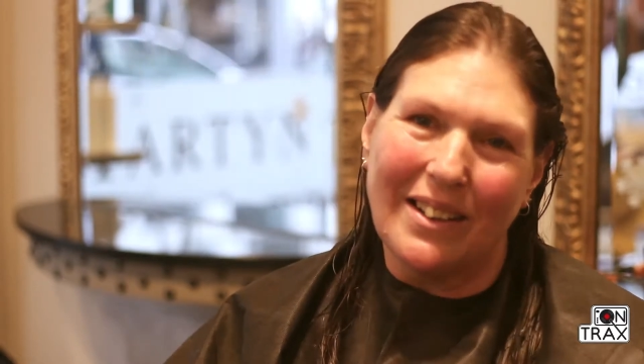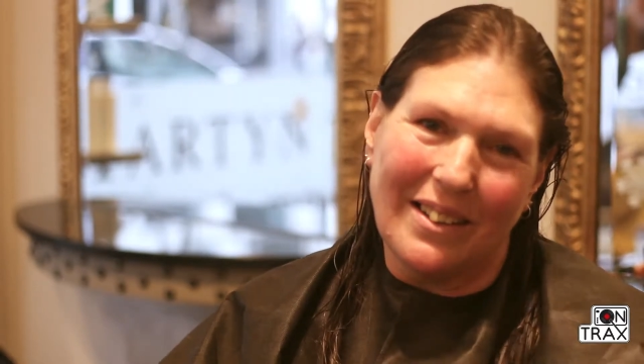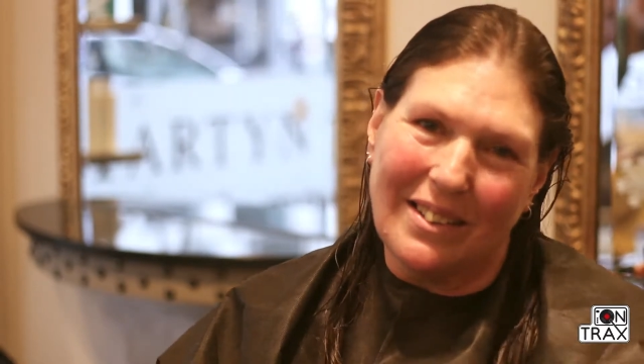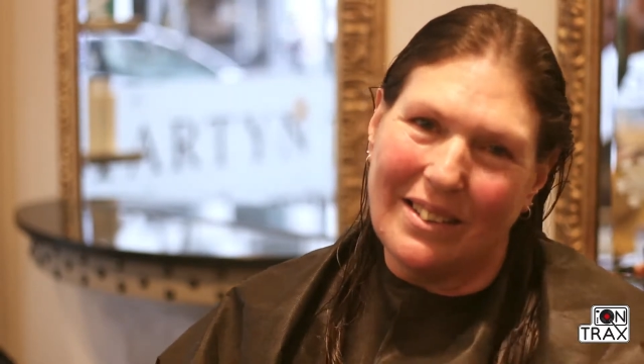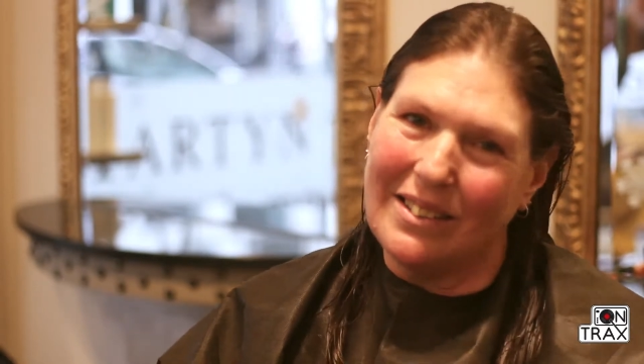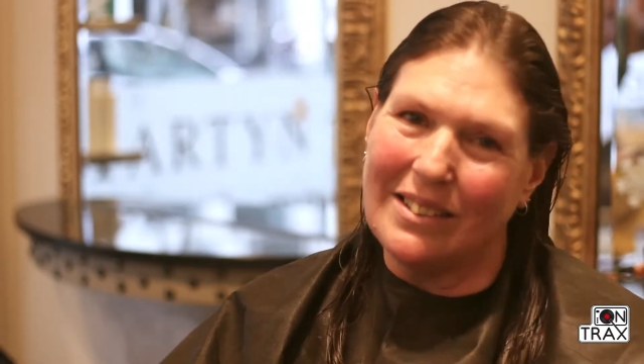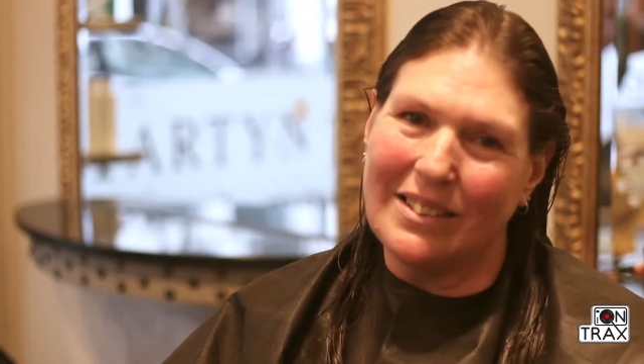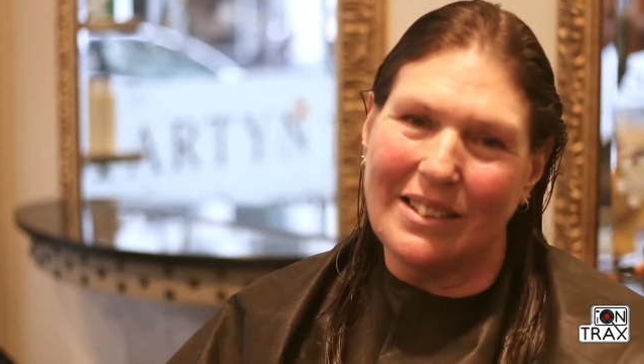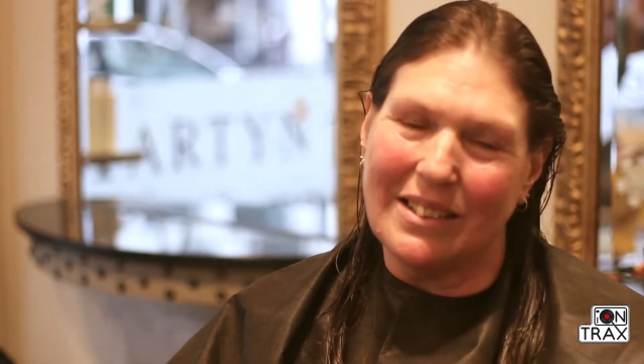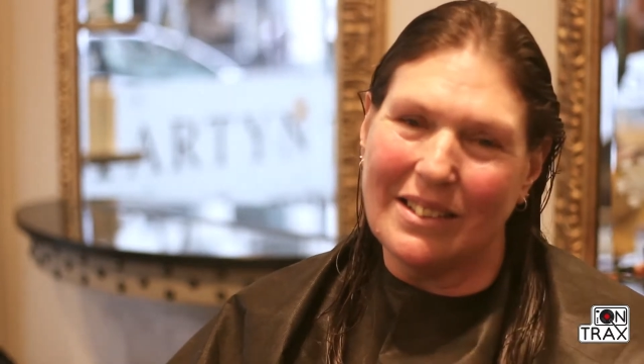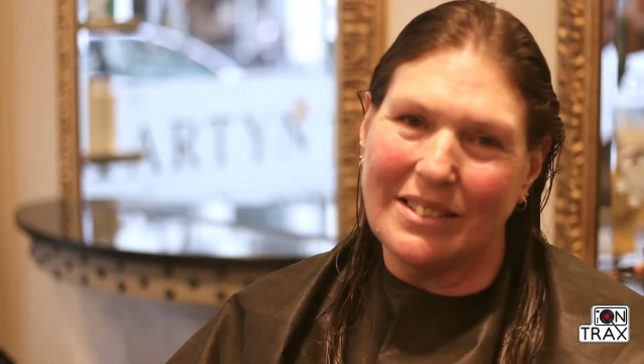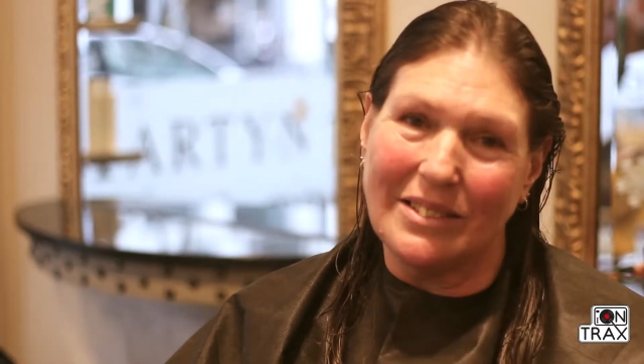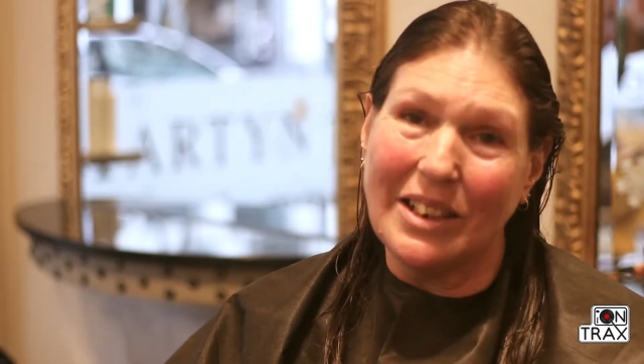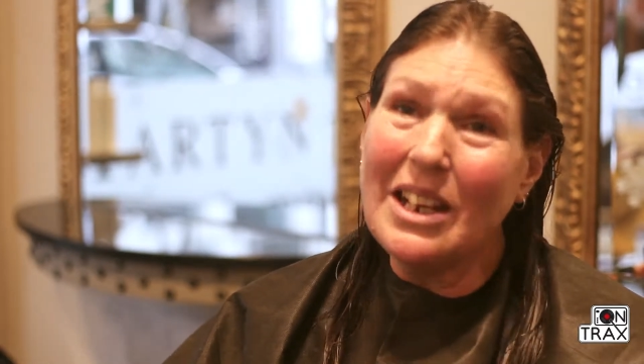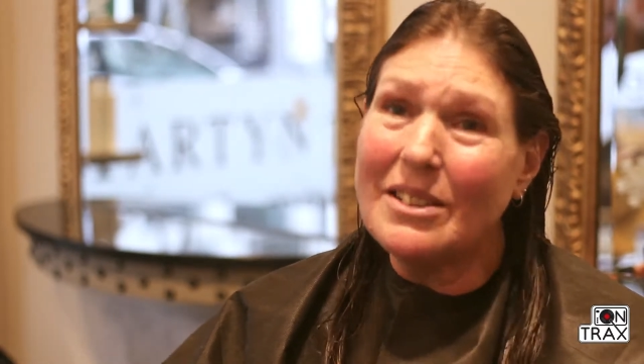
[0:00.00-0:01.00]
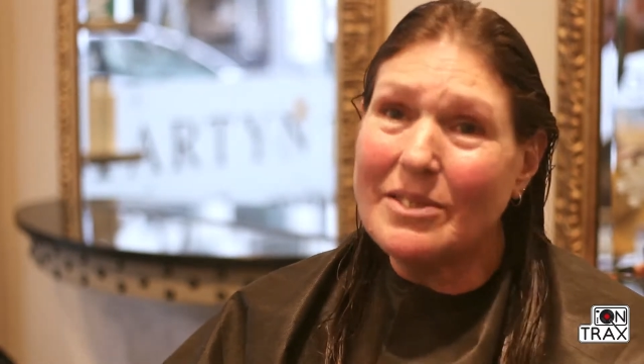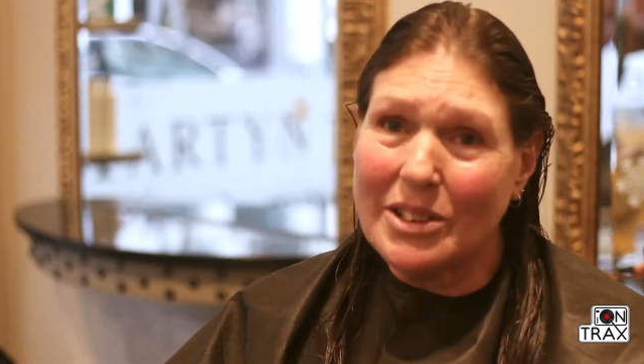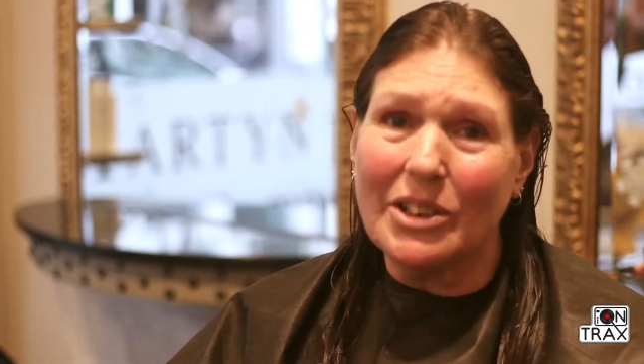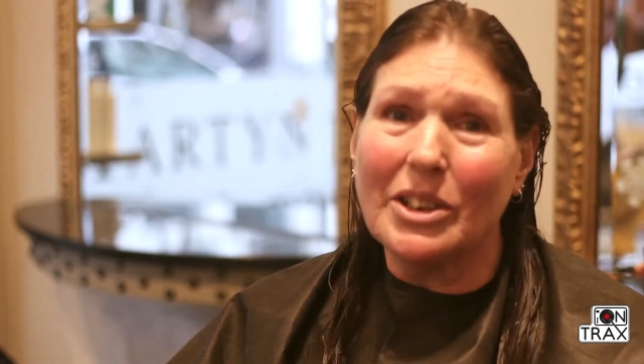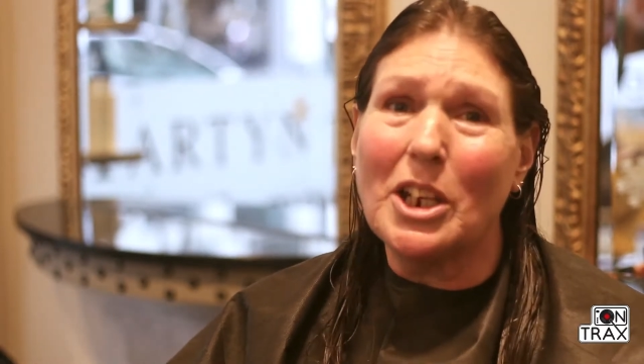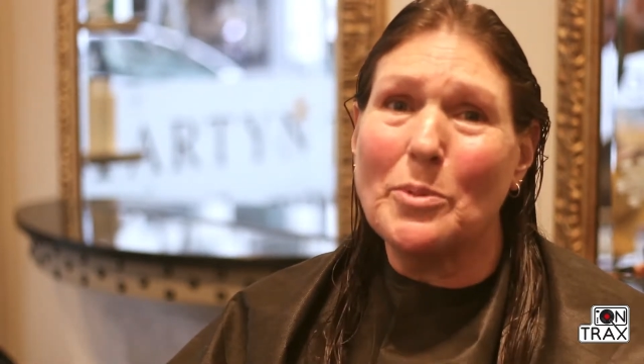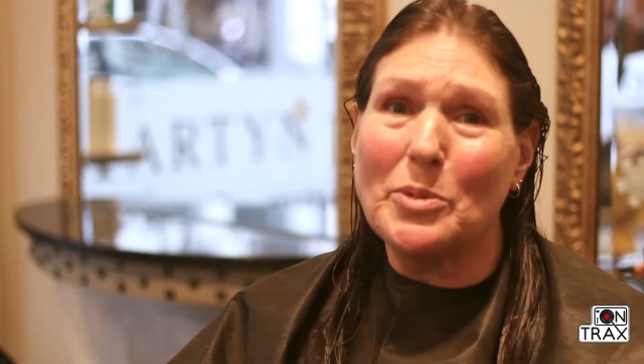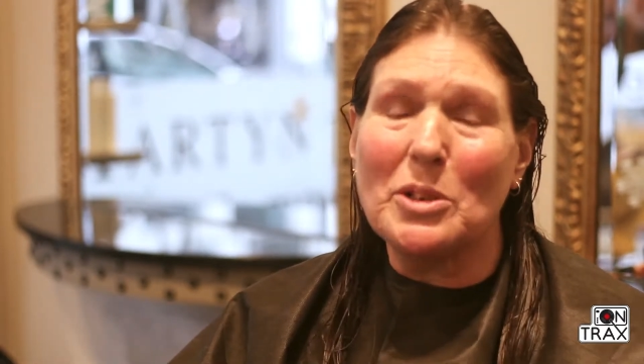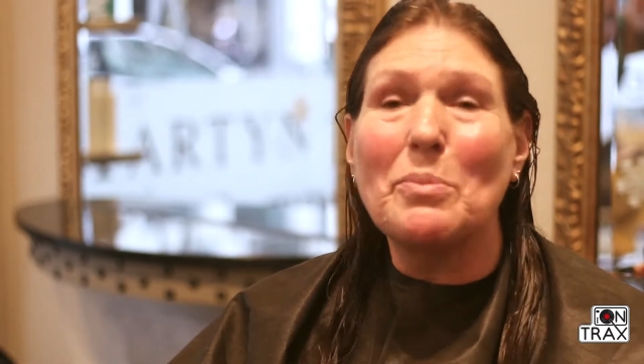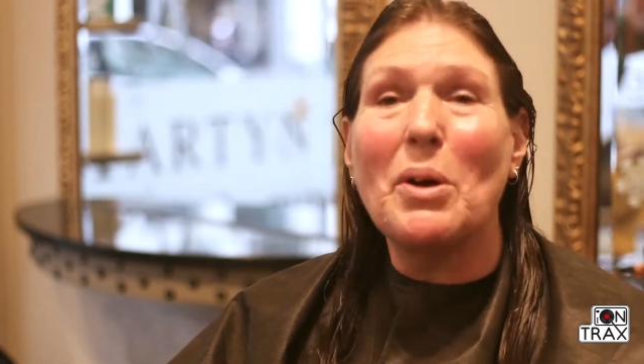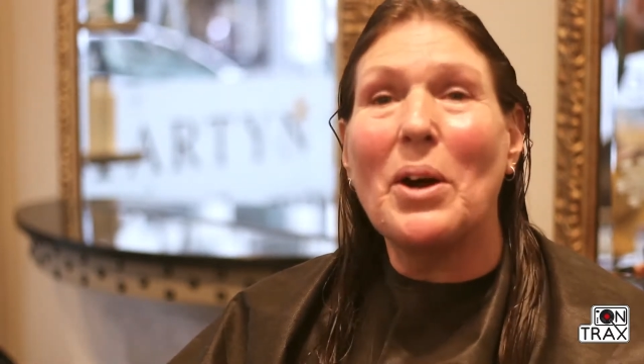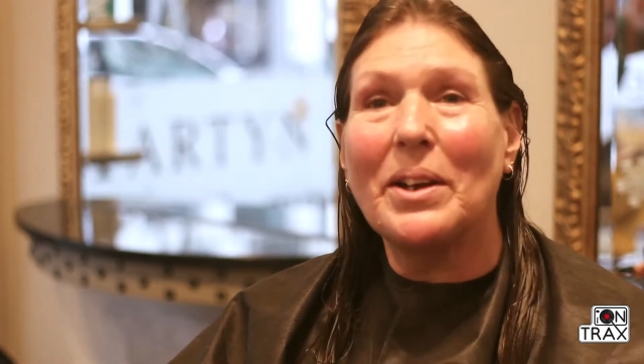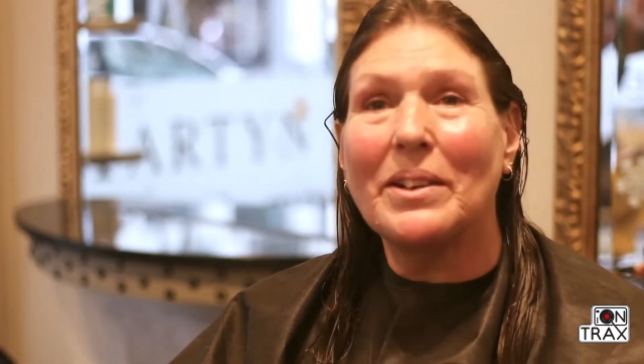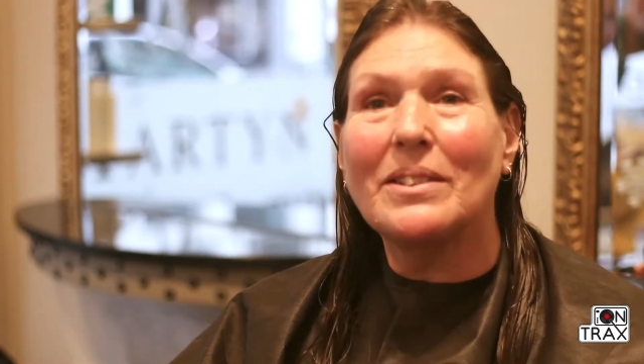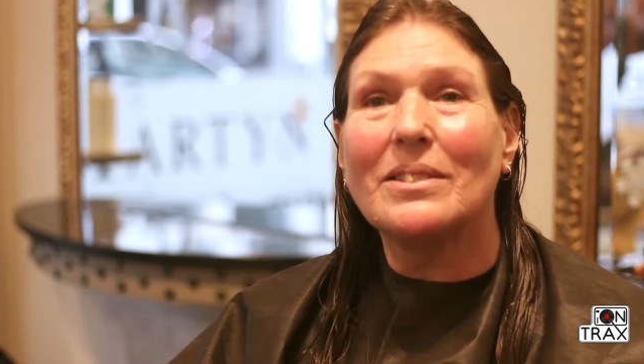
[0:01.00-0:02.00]
And uh, yeah, so it keeps your
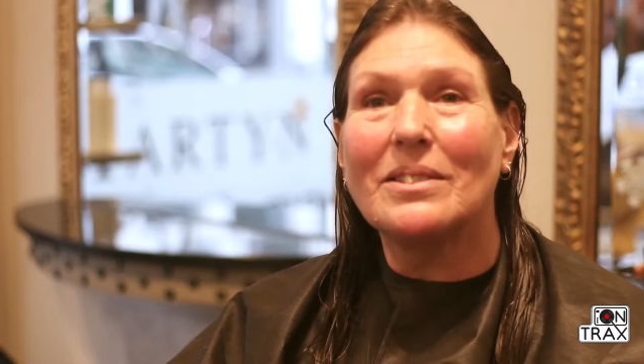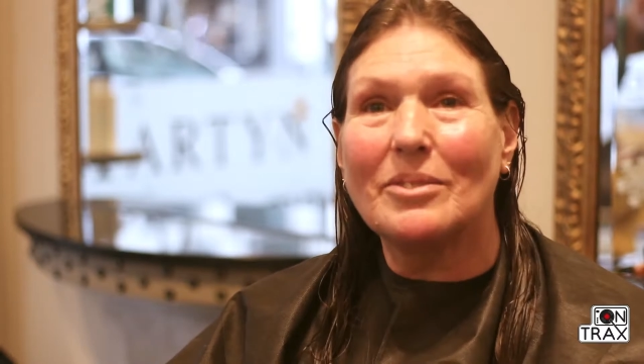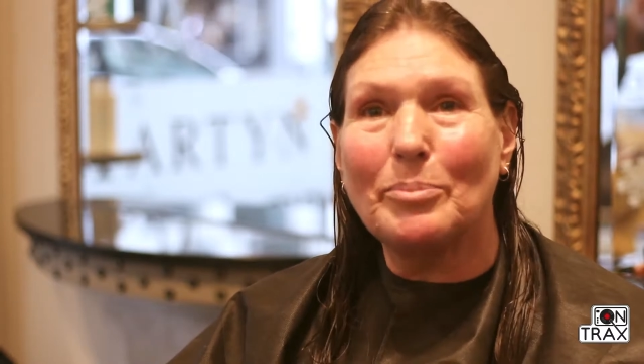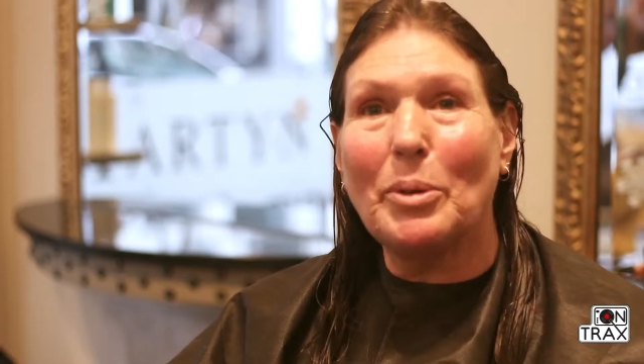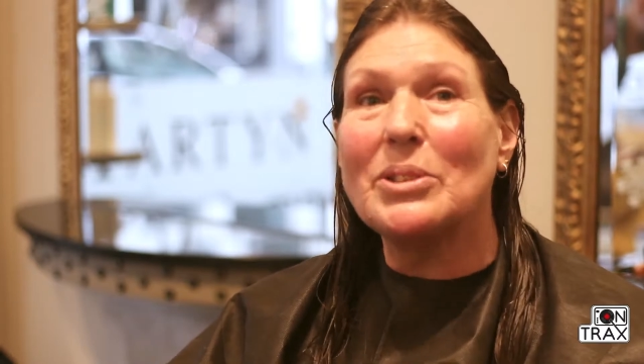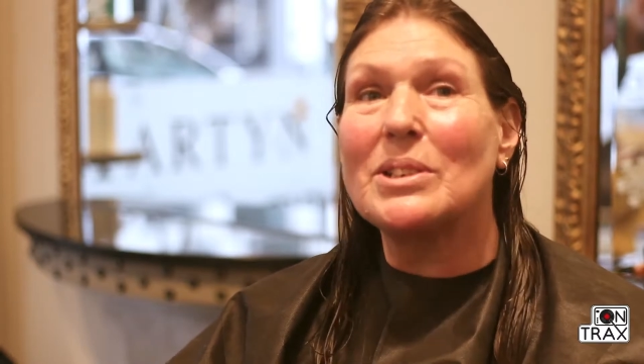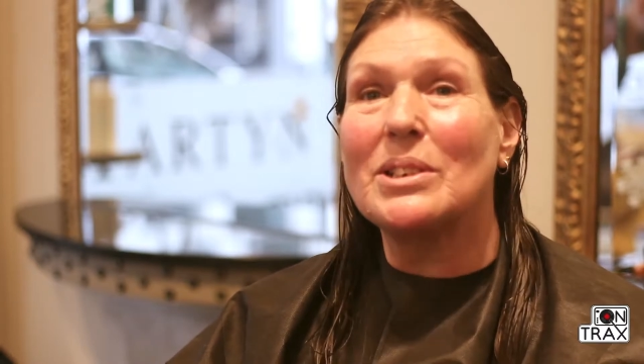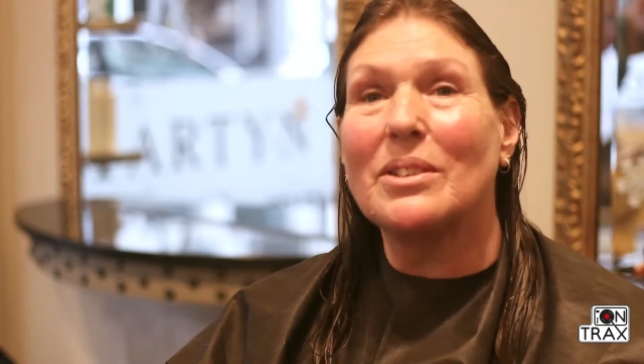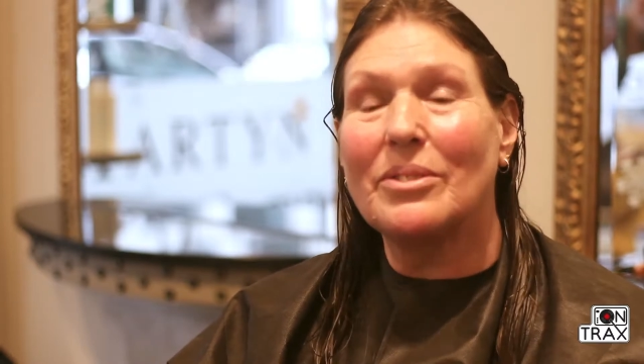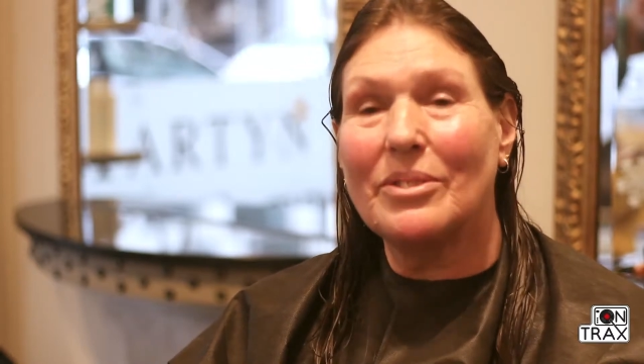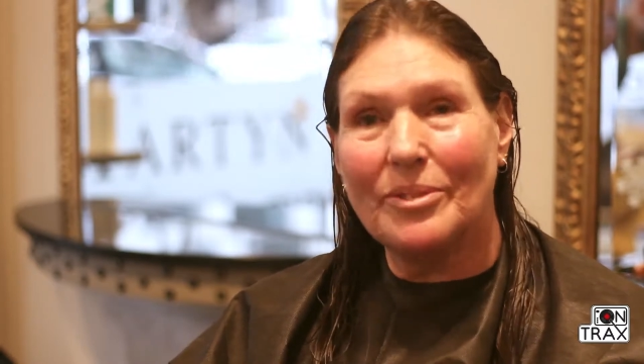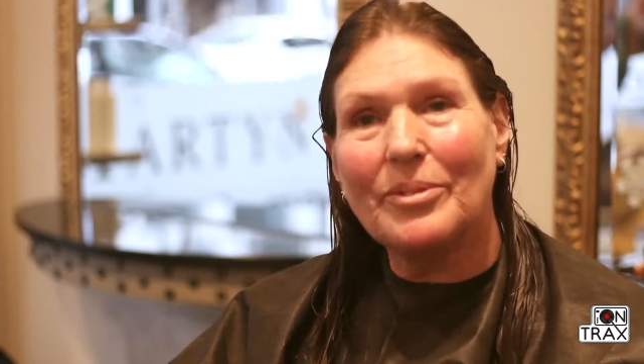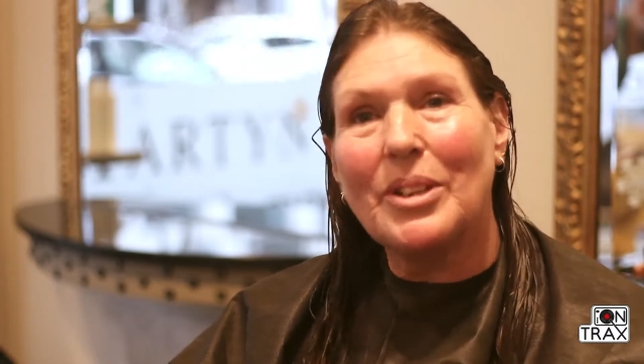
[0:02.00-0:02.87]
mind positive,